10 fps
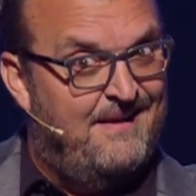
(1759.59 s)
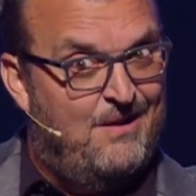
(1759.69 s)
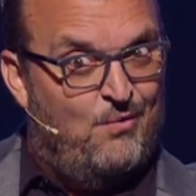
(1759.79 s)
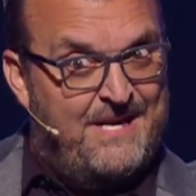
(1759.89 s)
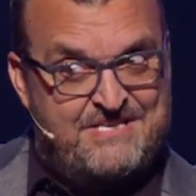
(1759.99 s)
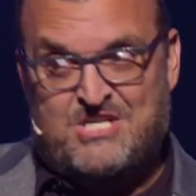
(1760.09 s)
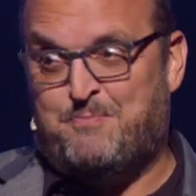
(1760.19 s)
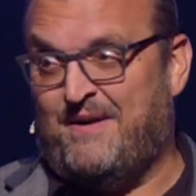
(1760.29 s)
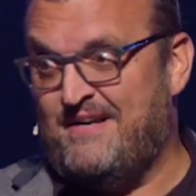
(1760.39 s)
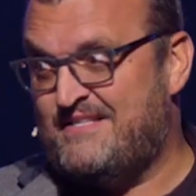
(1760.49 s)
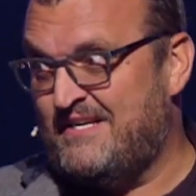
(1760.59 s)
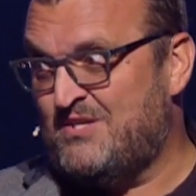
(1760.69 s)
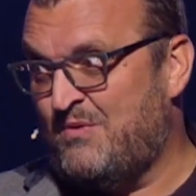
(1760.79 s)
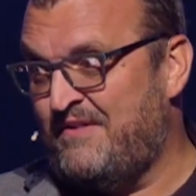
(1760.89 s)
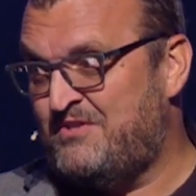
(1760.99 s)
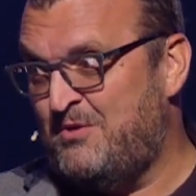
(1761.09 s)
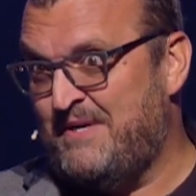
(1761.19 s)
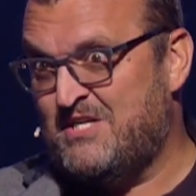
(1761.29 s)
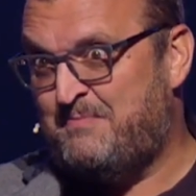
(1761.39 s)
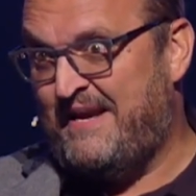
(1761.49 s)
And what he's experiencing is one of the two
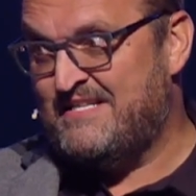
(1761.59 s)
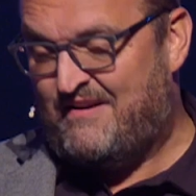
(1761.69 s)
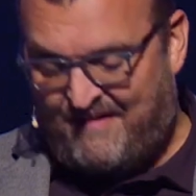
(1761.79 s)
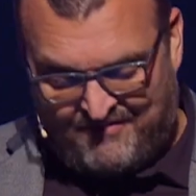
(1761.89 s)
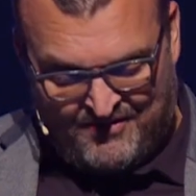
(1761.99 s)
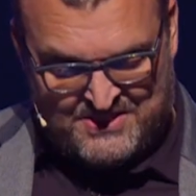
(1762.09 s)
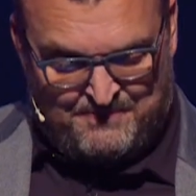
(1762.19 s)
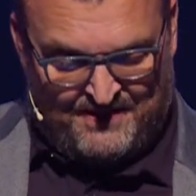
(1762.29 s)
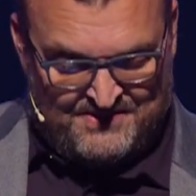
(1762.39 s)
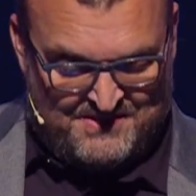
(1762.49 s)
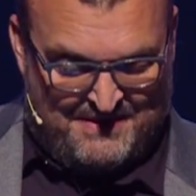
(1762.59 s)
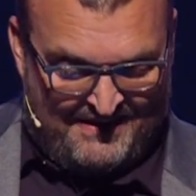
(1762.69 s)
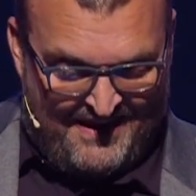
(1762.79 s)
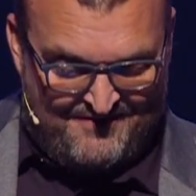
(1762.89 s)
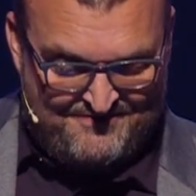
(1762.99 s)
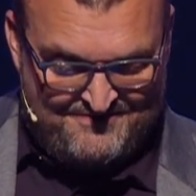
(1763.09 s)
biggest pains I've ever experienced in my life.